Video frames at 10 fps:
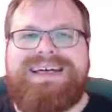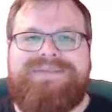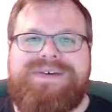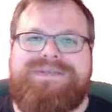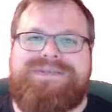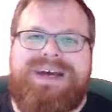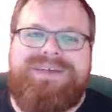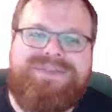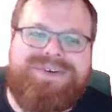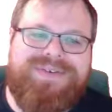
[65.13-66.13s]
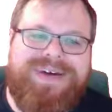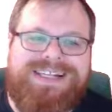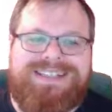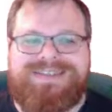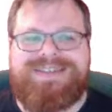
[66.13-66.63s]
If you have tried for a
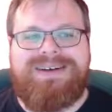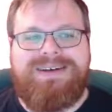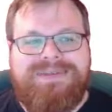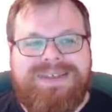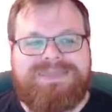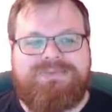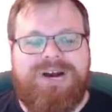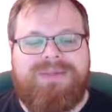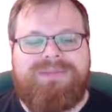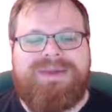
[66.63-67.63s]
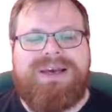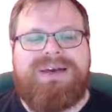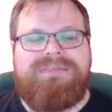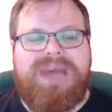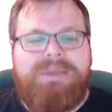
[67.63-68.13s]
while to solve this problem,
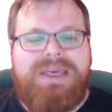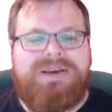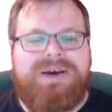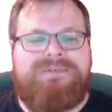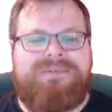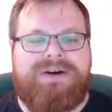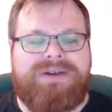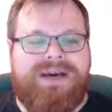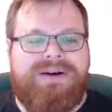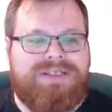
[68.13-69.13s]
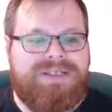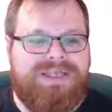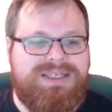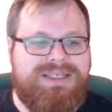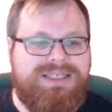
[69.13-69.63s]
maybe you have found out
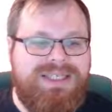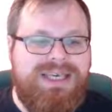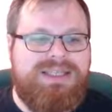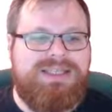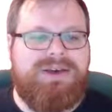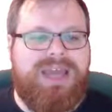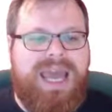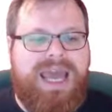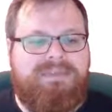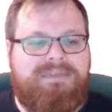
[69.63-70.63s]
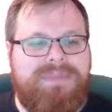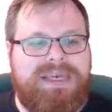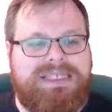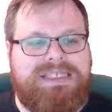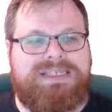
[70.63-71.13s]
that indeed you can
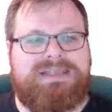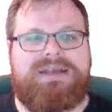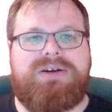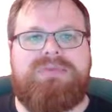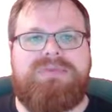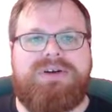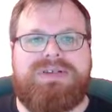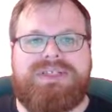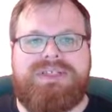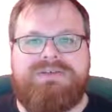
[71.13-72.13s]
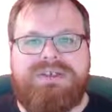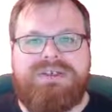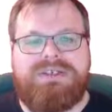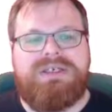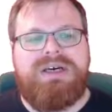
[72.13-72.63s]
mix the component
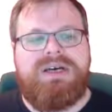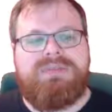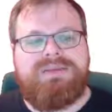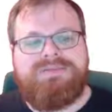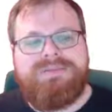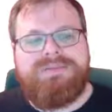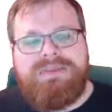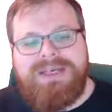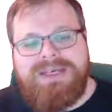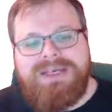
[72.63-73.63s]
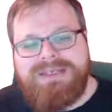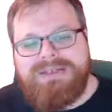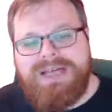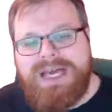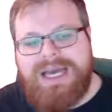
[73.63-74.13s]
Q1, but maybe
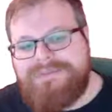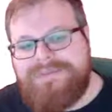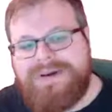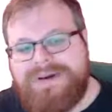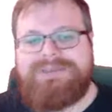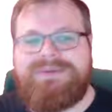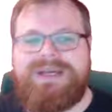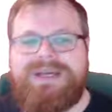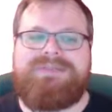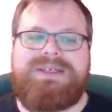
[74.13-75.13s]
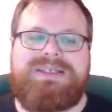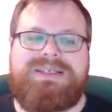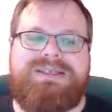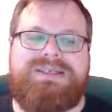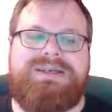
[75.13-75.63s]
you haven't found a way to
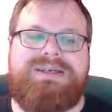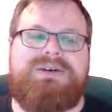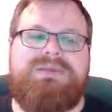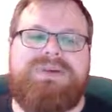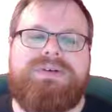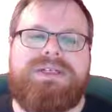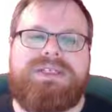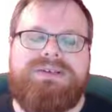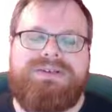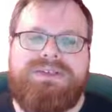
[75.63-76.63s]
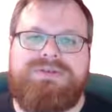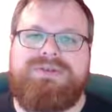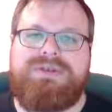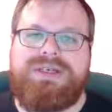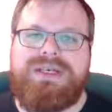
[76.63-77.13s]
mix the component
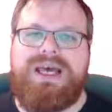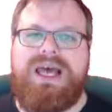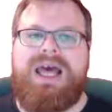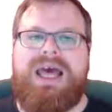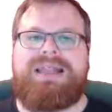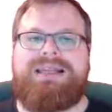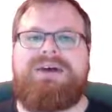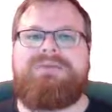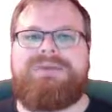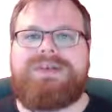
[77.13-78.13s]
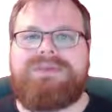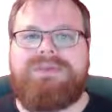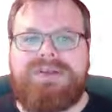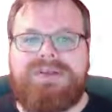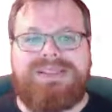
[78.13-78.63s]
Q2. And now we want to
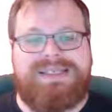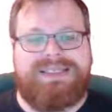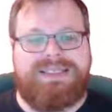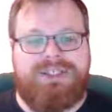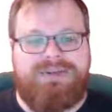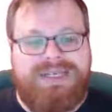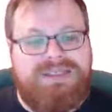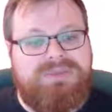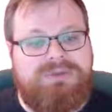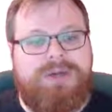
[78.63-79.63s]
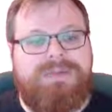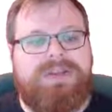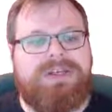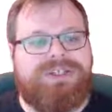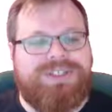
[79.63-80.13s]
model this as a geometric
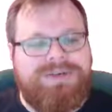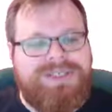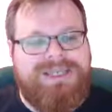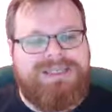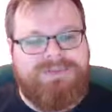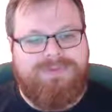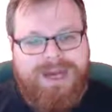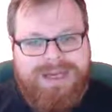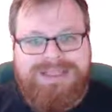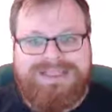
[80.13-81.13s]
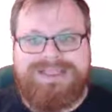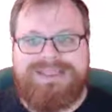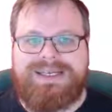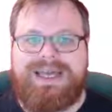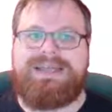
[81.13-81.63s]
problem that shows us why this
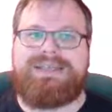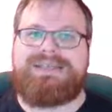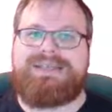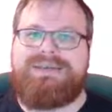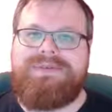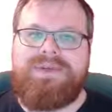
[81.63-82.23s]
is the case.